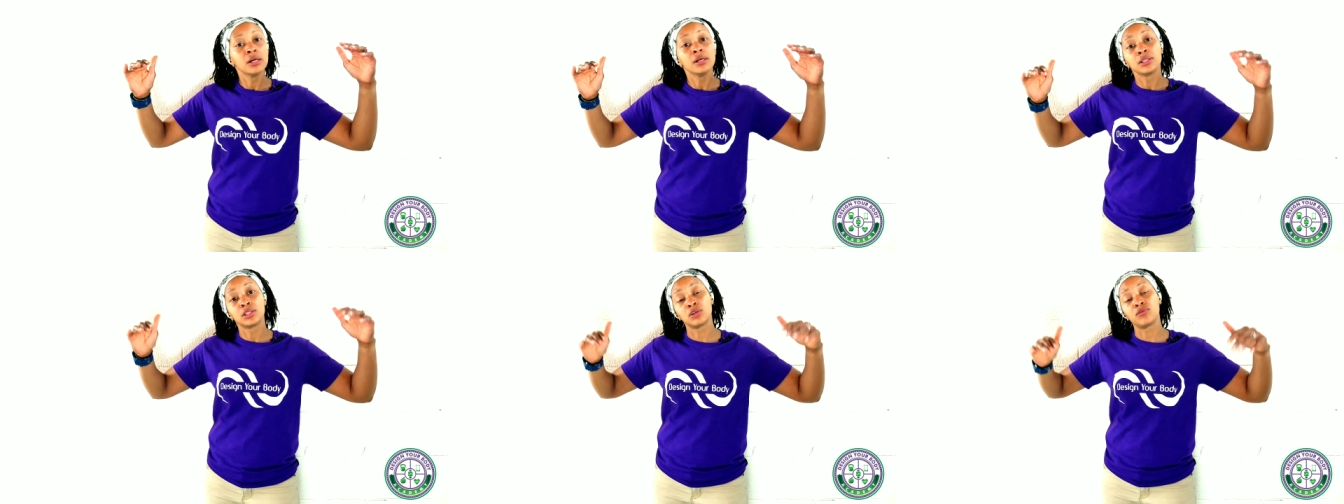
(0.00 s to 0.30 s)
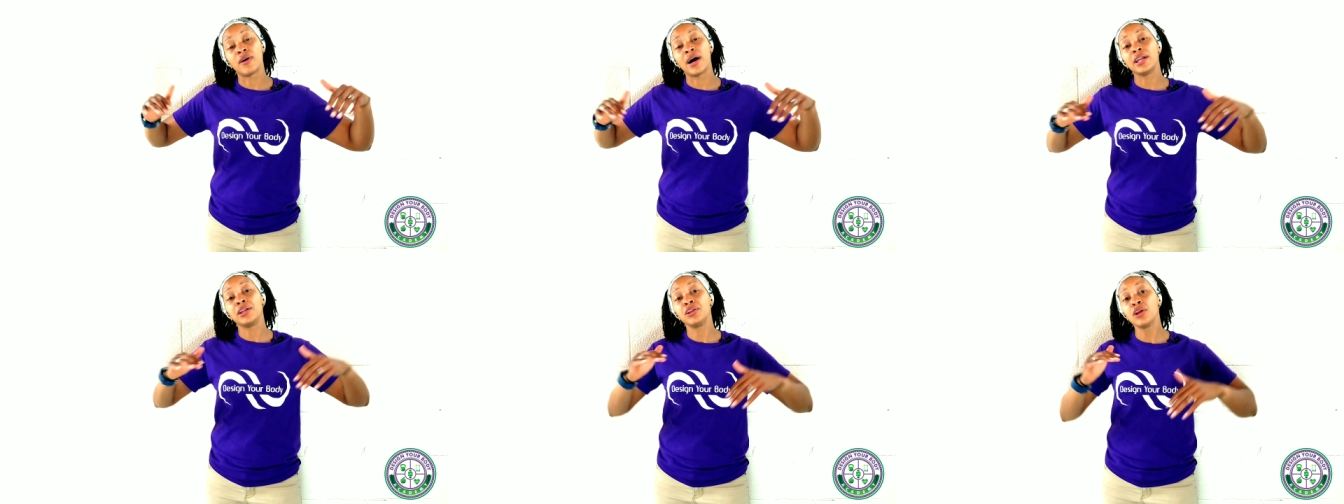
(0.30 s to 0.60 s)
So if
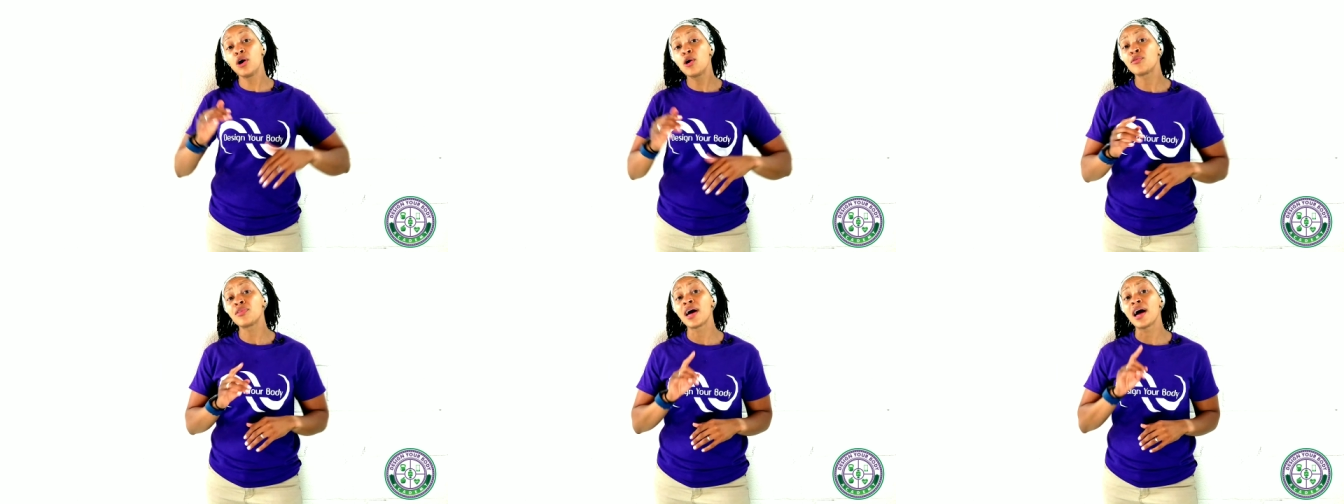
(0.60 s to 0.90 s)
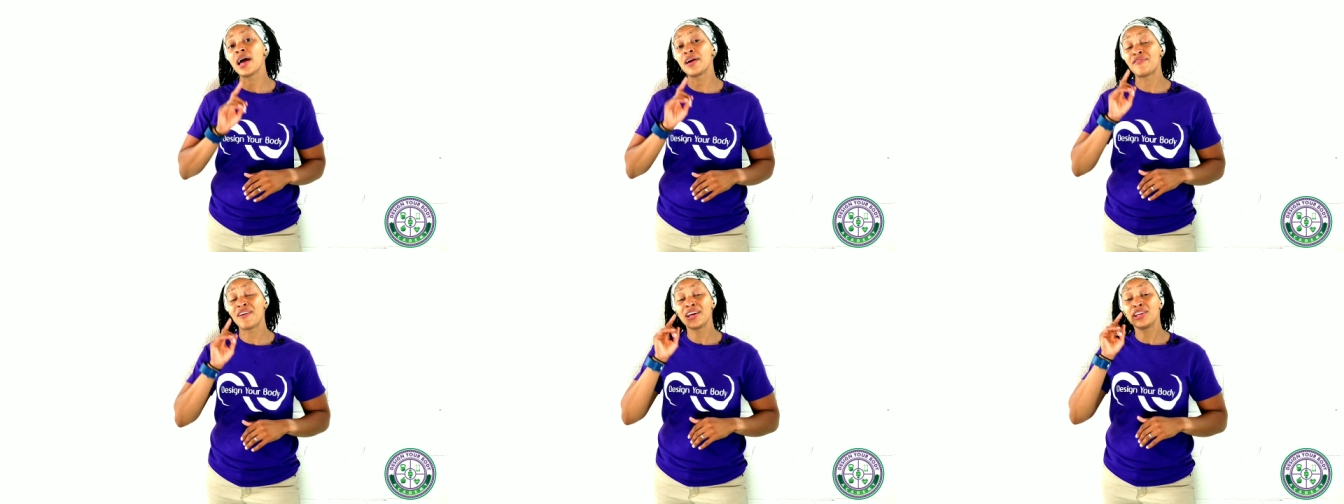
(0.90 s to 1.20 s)

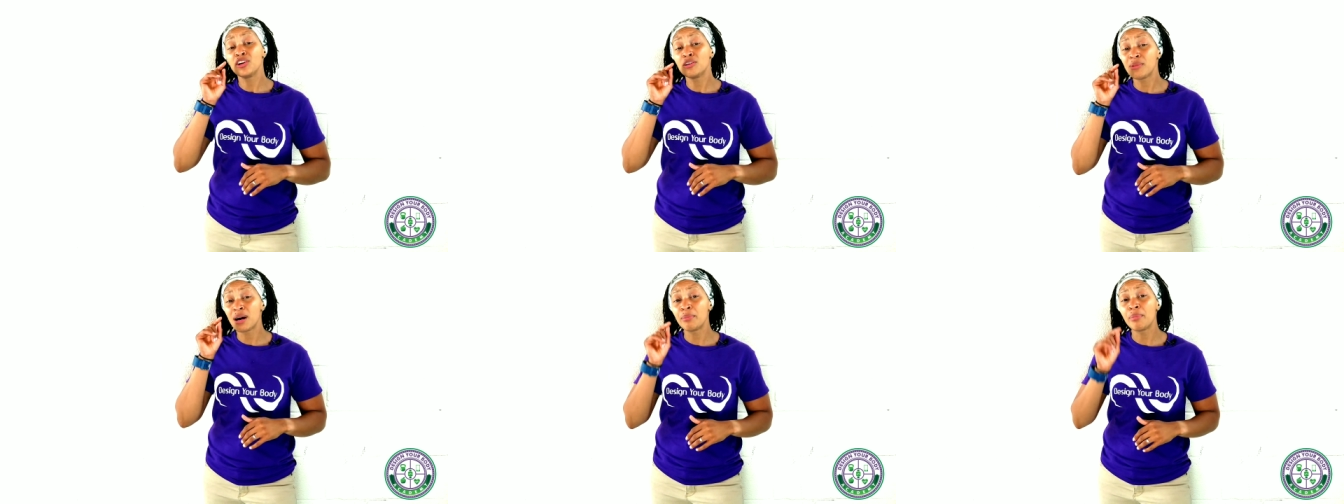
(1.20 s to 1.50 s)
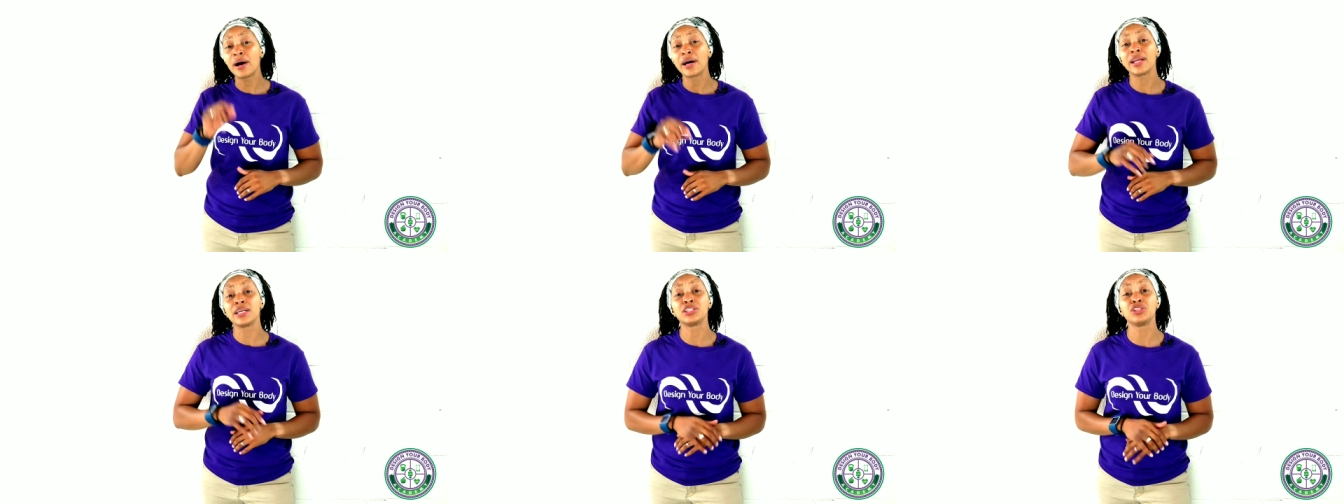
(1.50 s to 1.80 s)
I know my
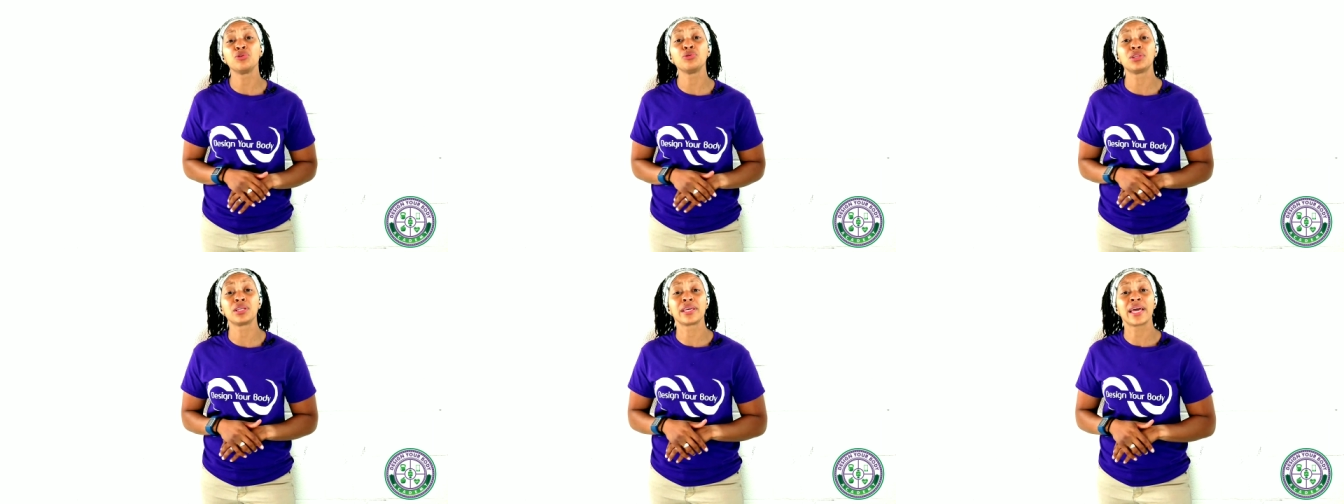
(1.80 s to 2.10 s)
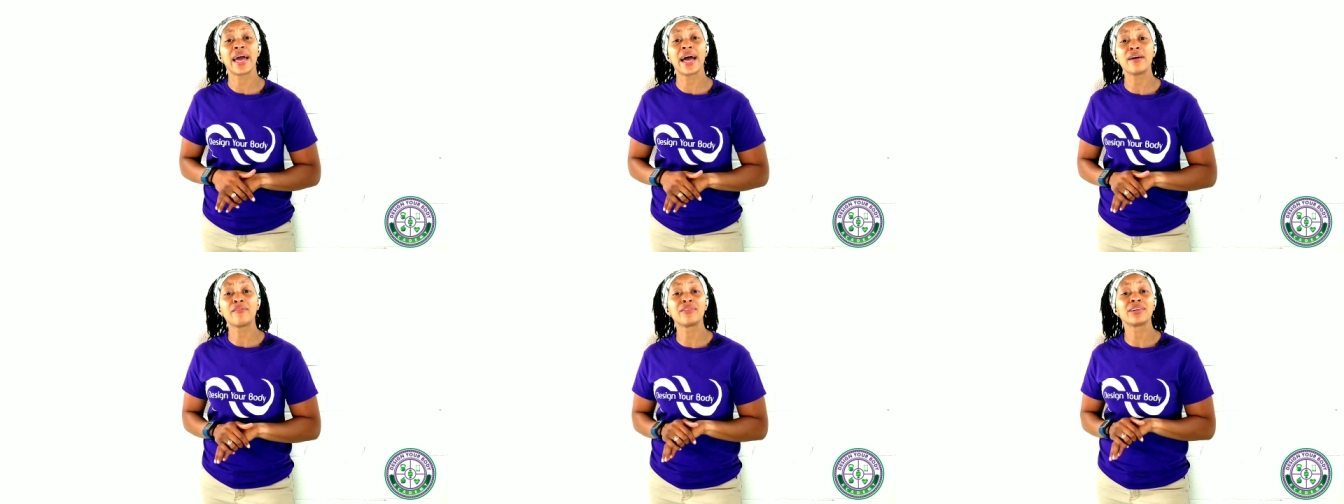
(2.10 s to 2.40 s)
body is using
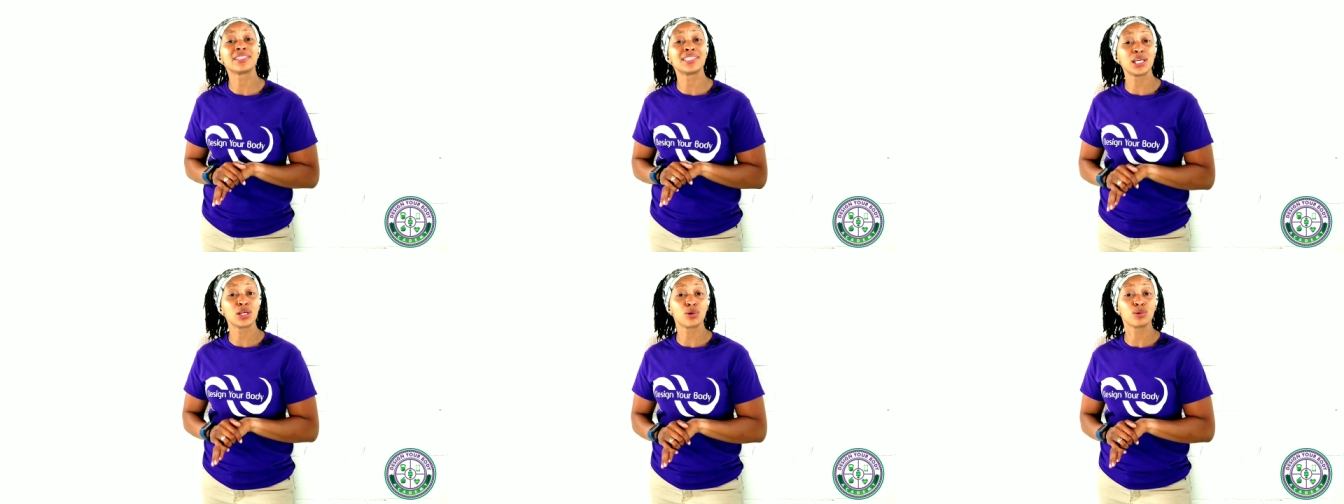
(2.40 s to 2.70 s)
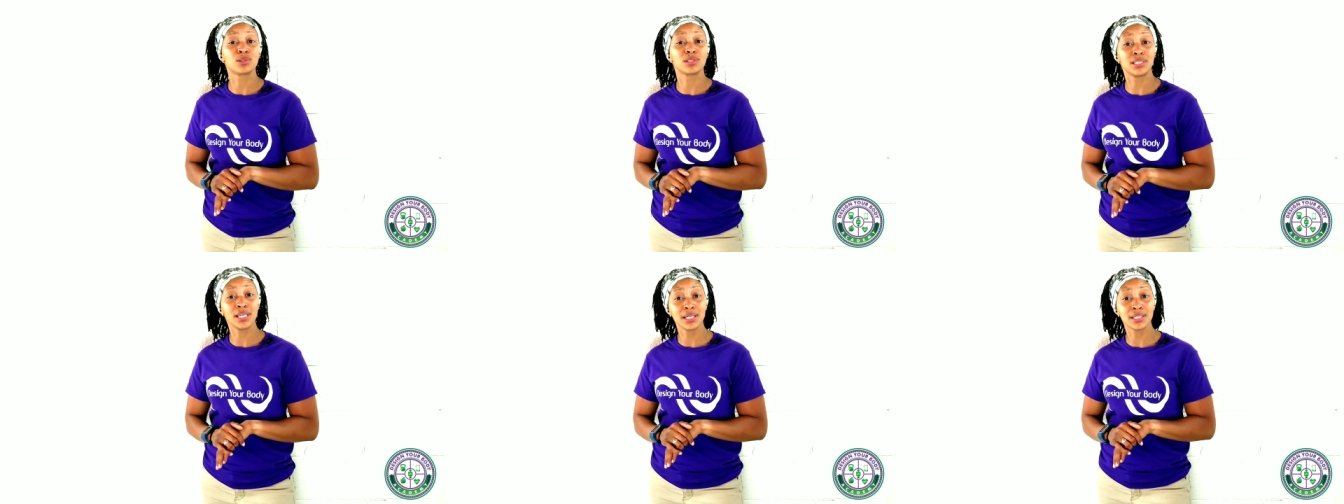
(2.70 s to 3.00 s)
every single
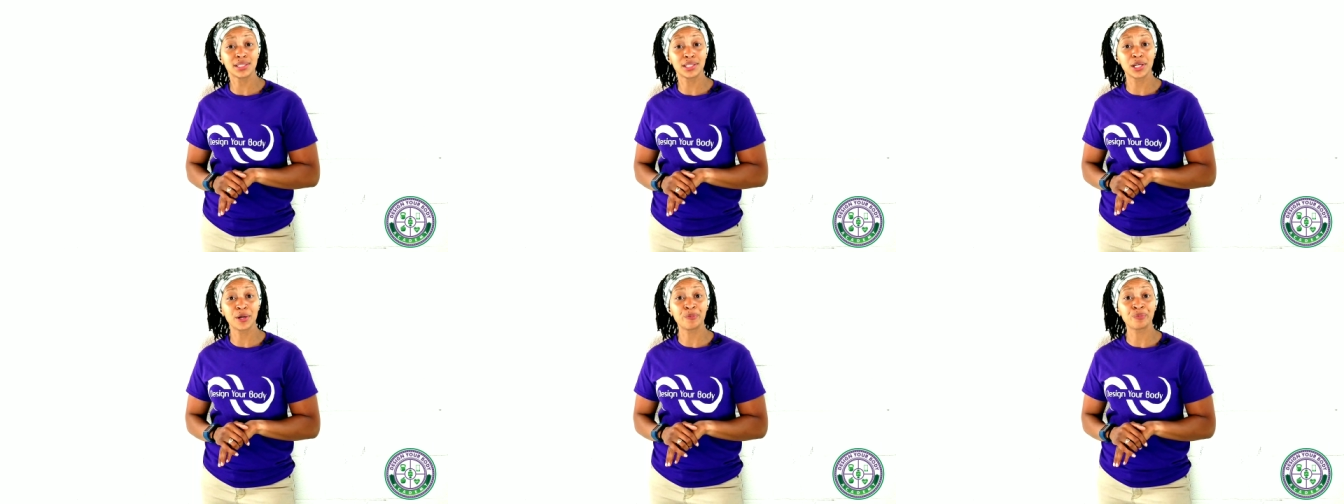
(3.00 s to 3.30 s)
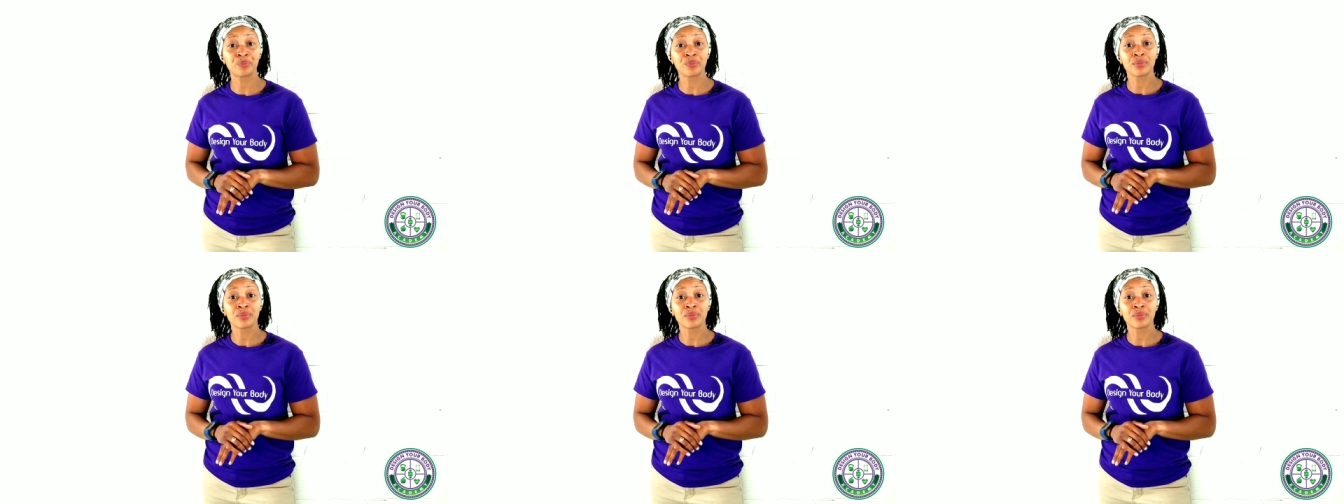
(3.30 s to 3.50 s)
system,